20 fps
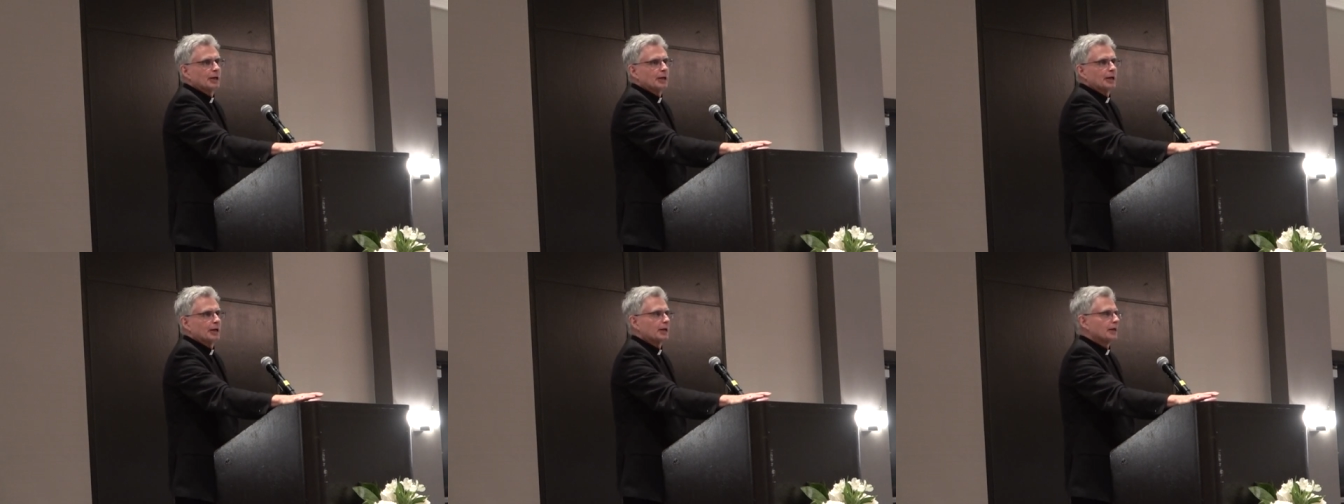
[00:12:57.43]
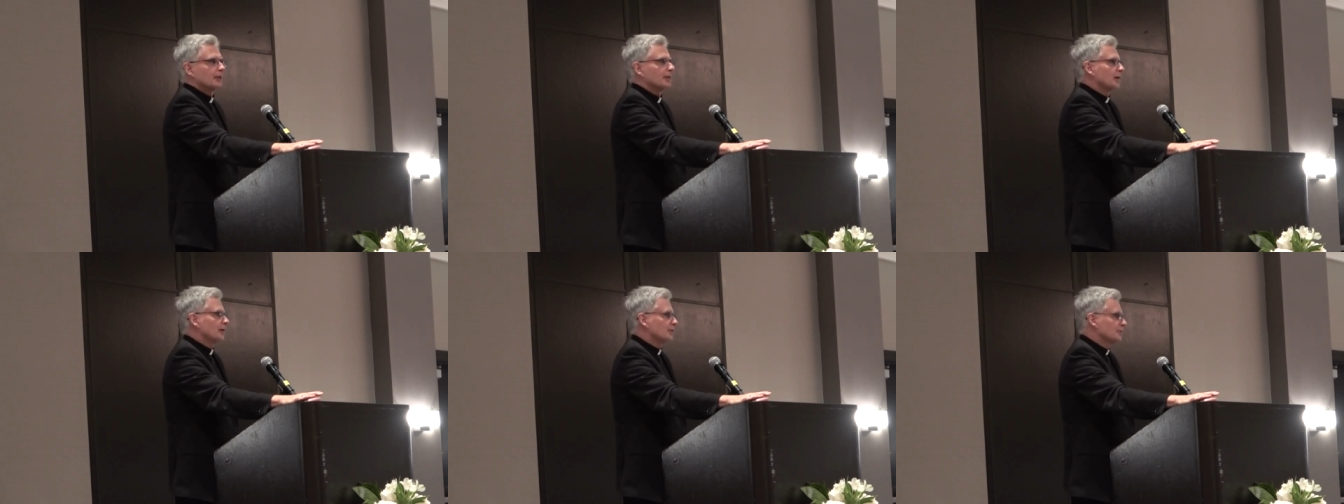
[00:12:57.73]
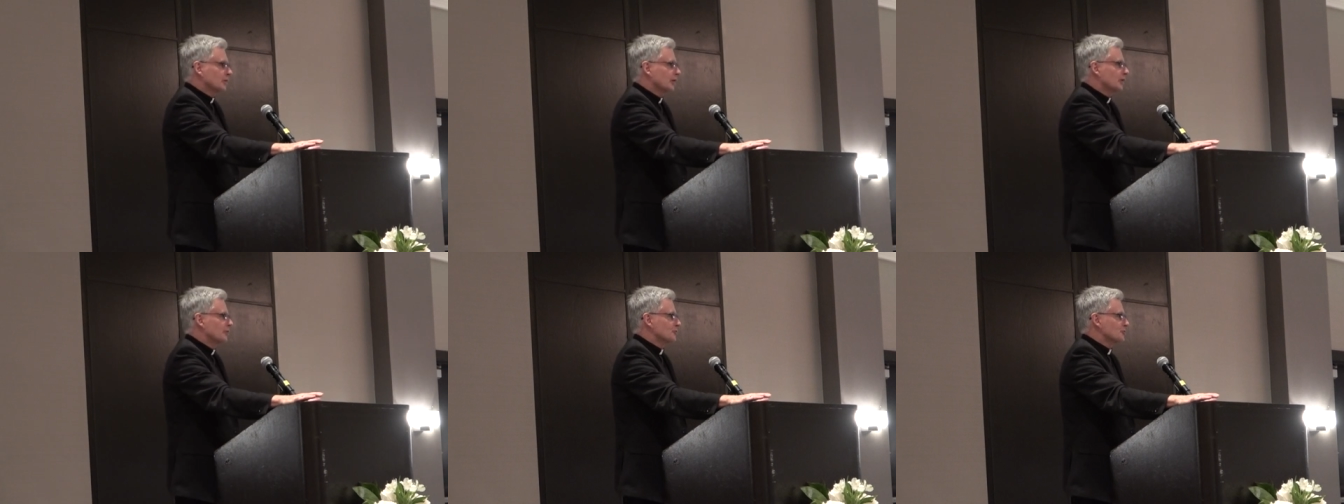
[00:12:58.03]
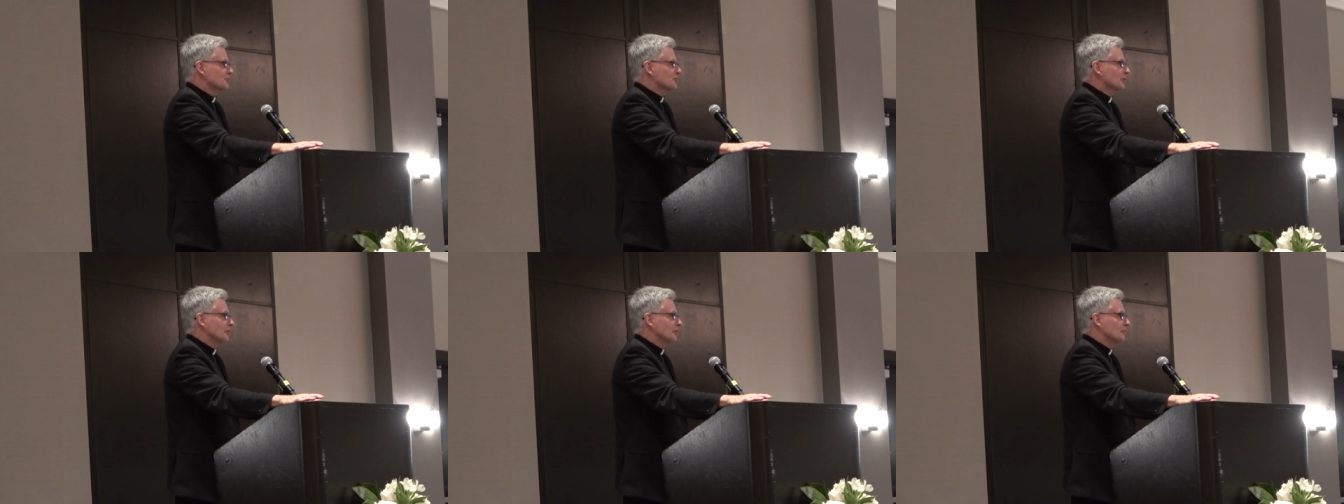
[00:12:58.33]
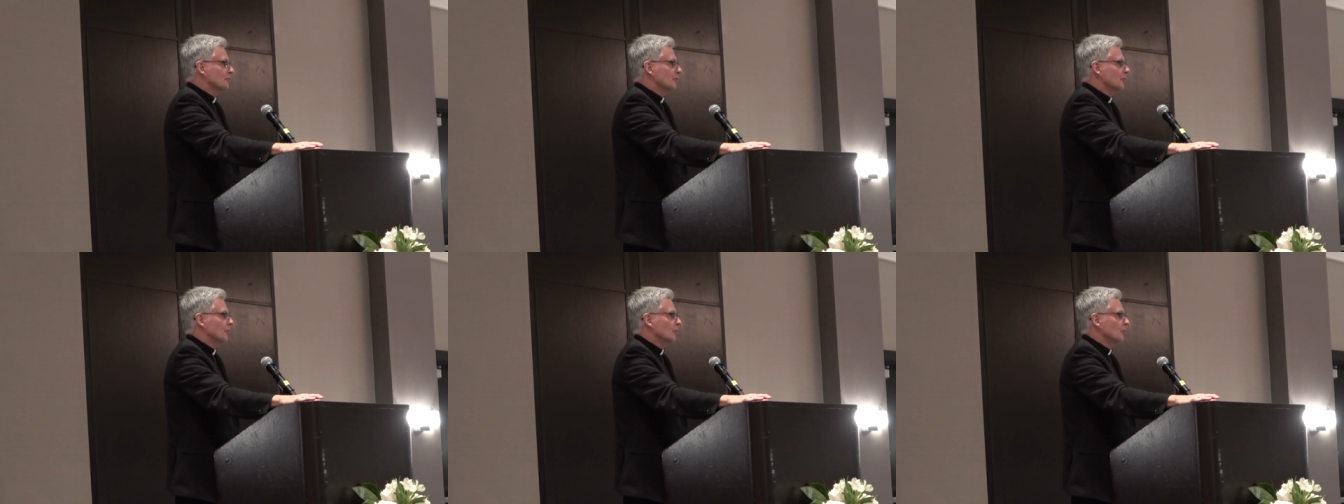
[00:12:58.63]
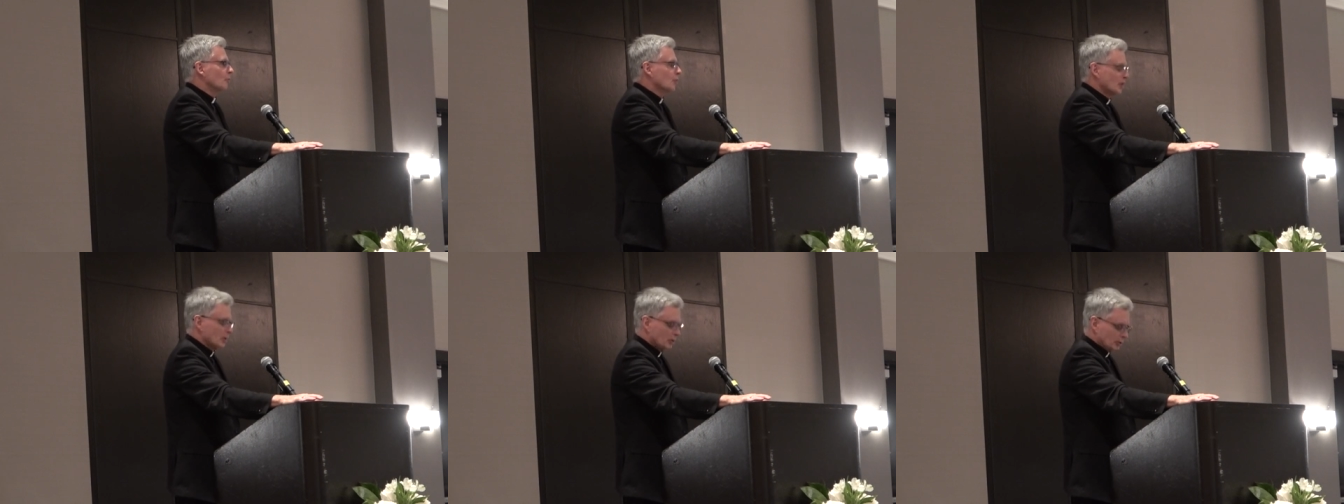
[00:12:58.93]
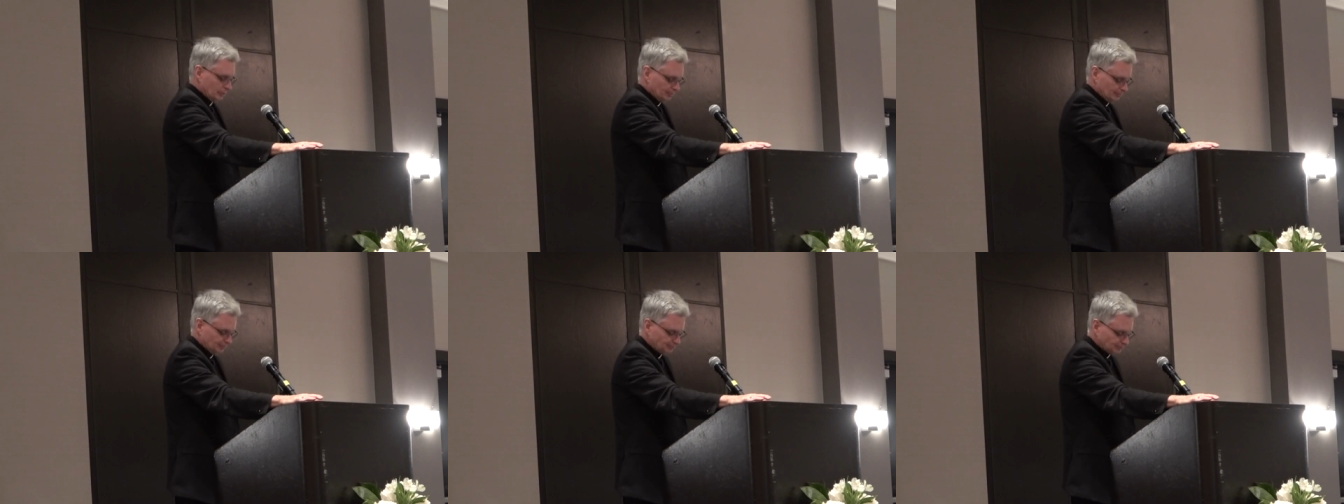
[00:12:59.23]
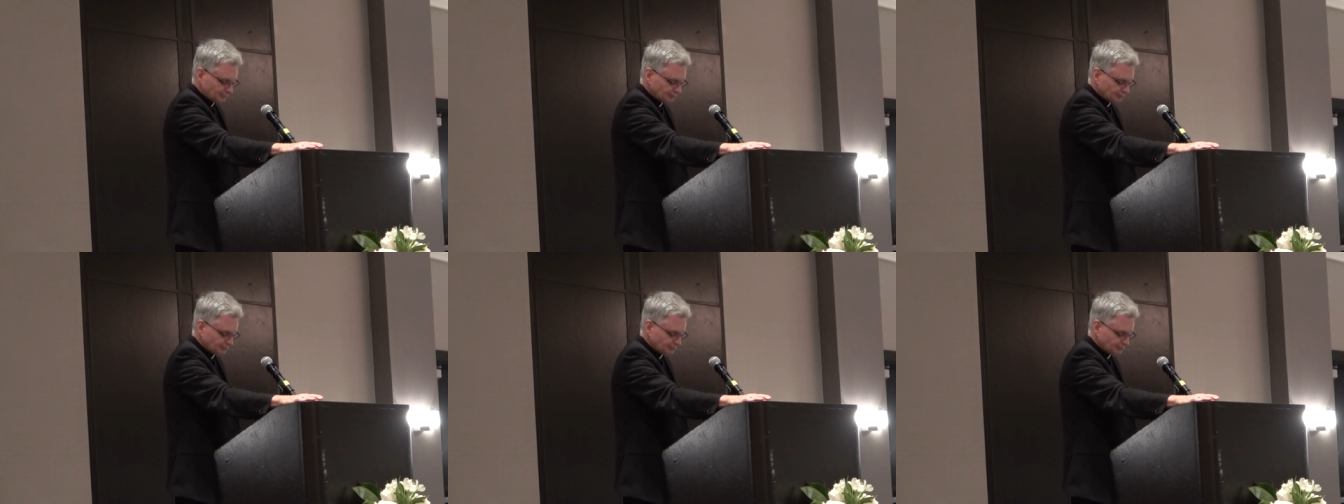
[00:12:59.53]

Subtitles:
And I think I understand it very well.